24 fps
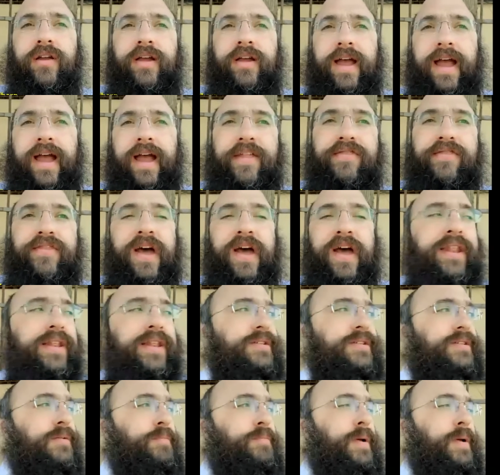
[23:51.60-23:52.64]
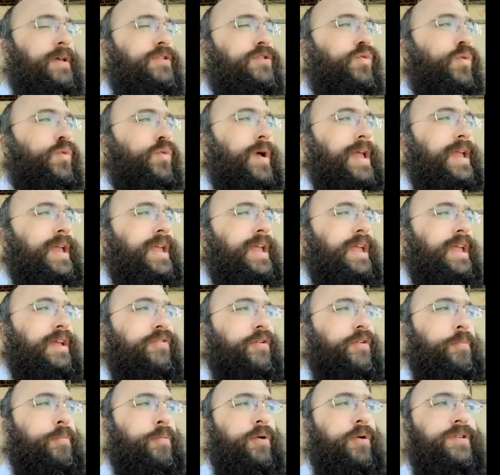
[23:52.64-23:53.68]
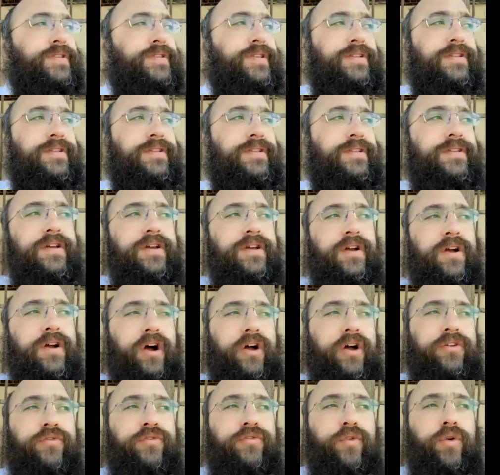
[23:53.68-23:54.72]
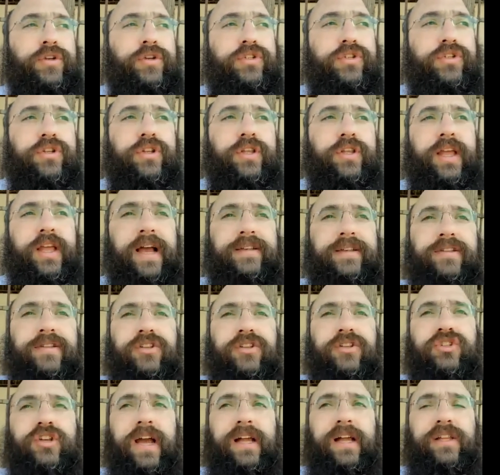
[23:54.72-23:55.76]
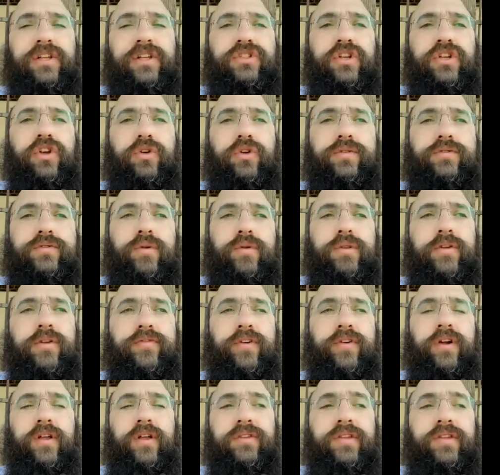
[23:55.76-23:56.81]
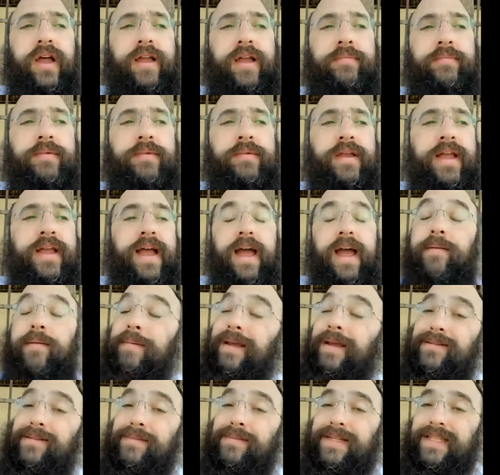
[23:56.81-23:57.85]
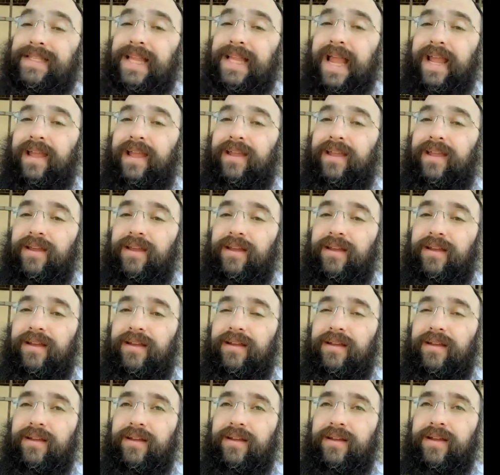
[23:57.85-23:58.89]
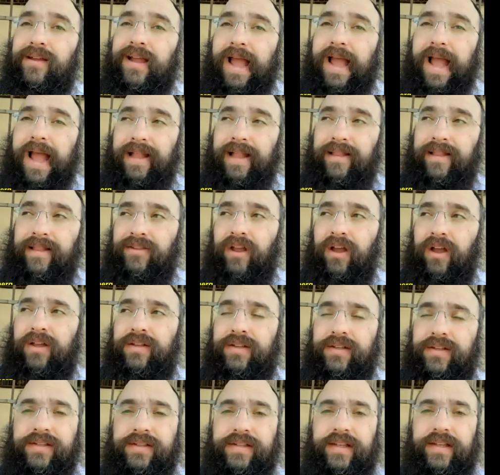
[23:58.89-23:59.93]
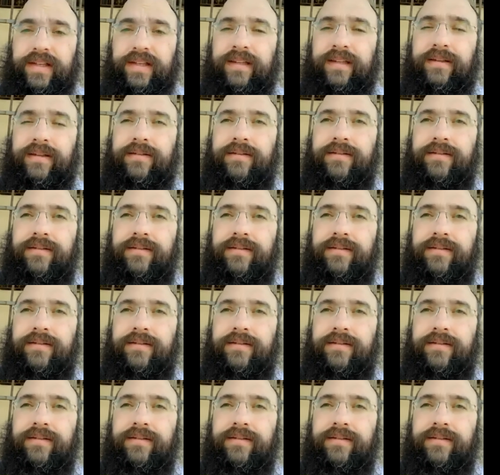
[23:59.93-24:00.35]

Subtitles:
And that is the best way if a person, unfortunately, has a challenge and goes through a difficult time and makes a mistake and does a sin,